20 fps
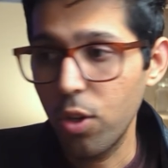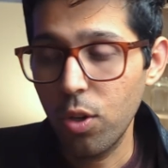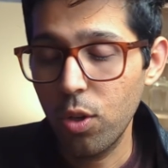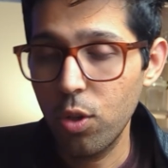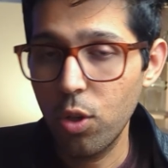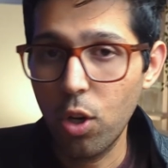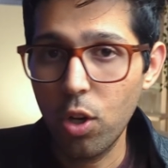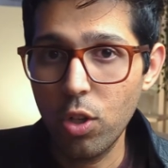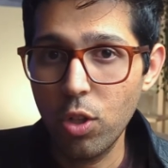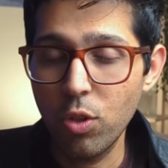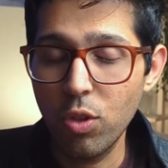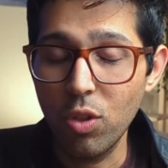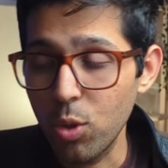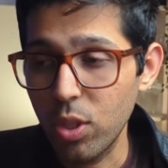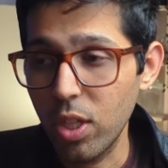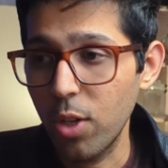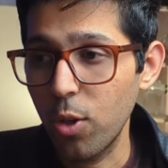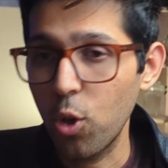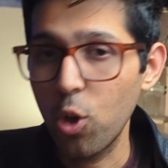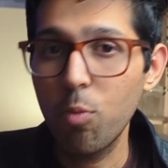you know, not
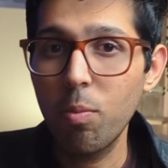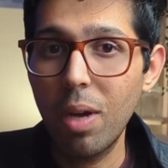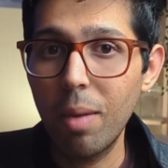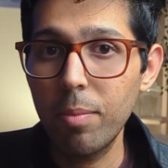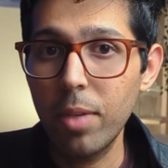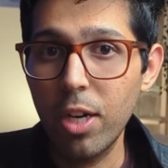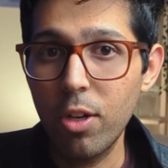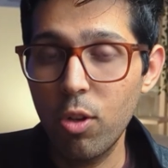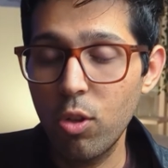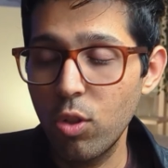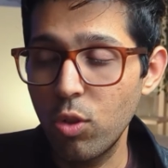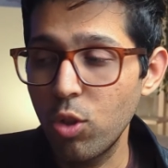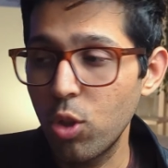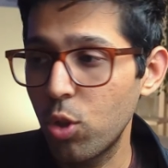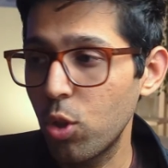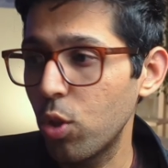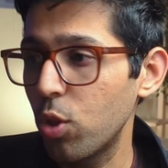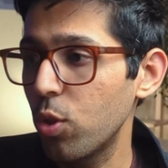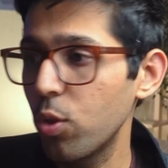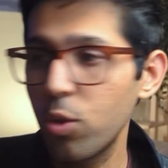using a roadmap that you
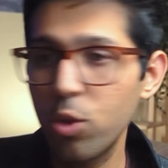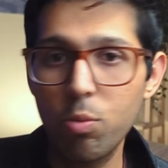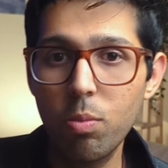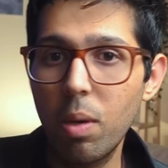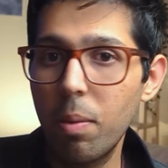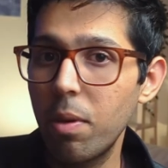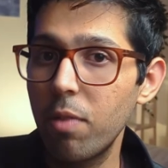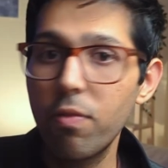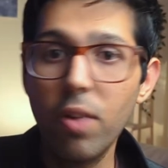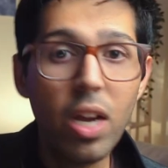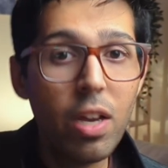should use maybe